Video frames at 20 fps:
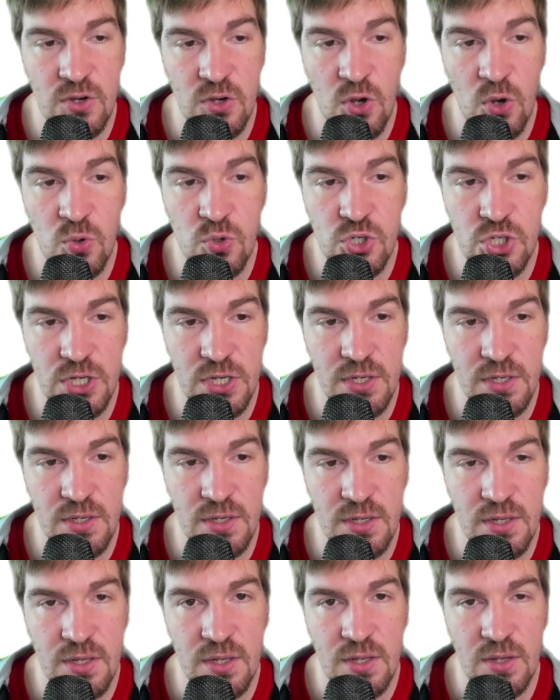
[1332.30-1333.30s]
in
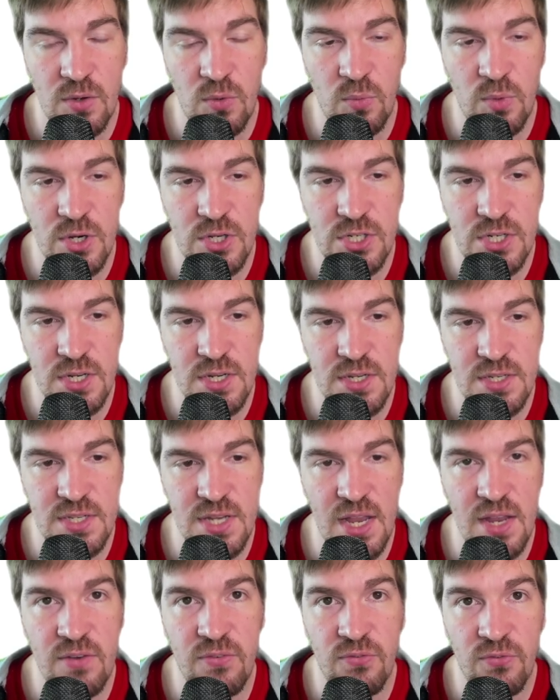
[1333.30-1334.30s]
Notion, which
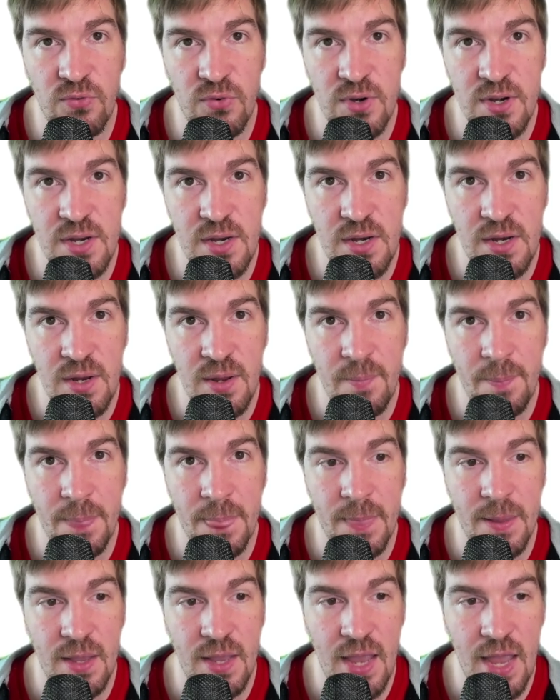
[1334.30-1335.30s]
is a free
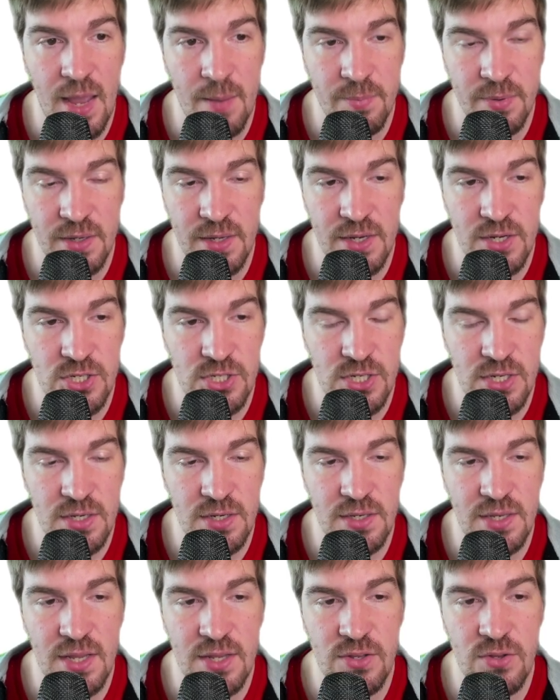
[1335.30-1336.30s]

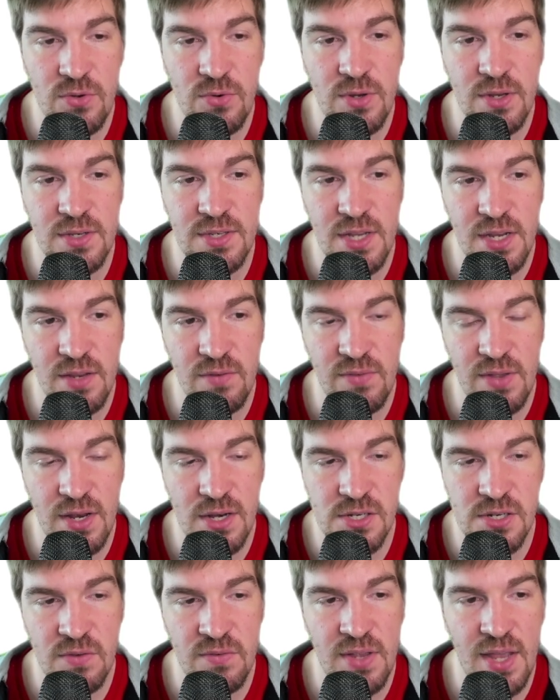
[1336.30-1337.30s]
application that you can take
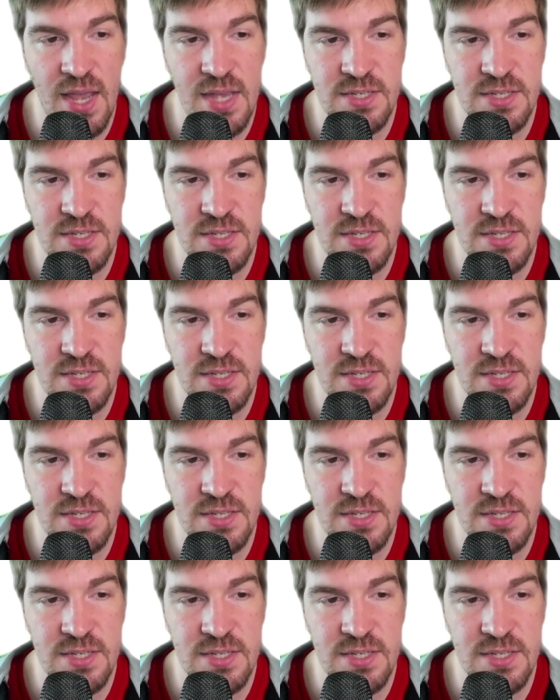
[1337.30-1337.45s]
advantage of.